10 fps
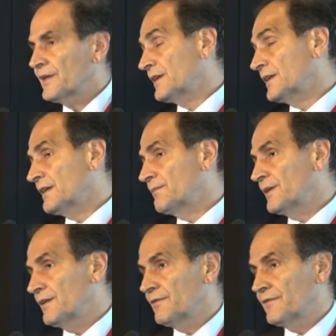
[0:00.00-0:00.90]
that it can
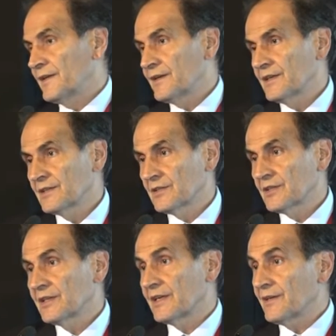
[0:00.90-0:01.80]
be very
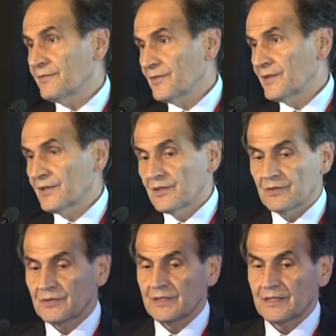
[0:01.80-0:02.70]
carefully
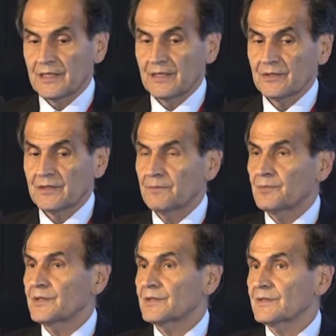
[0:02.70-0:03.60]
used in elderly
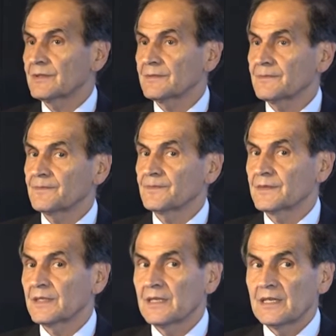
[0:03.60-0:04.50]
person.
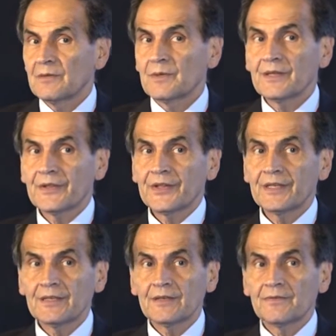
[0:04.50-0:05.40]
But I
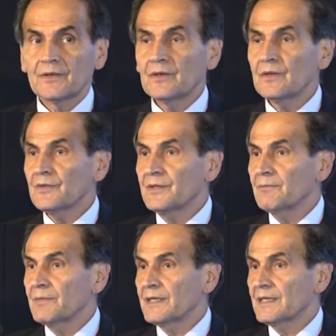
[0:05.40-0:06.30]
think of all of the
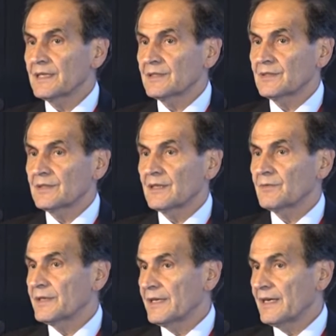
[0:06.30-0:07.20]
medications that
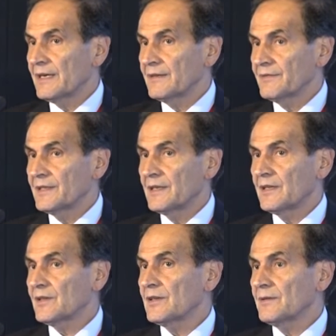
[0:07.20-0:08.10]
we have in
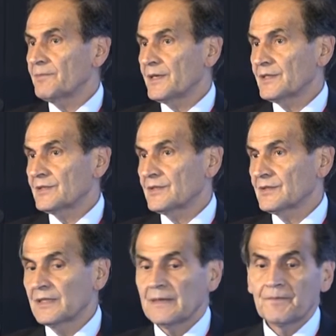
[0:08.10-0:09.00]
elderly patients,
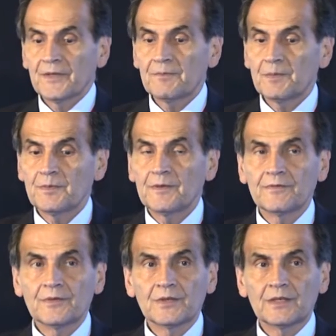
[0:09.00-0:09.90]

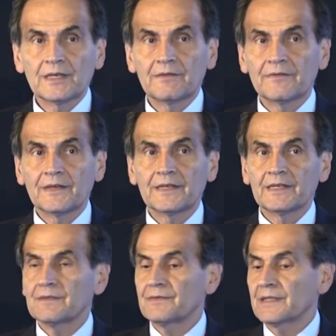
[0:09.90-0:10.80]
DPP-4 are
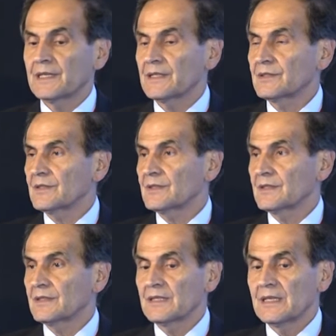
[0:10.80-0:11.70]
very efficacious.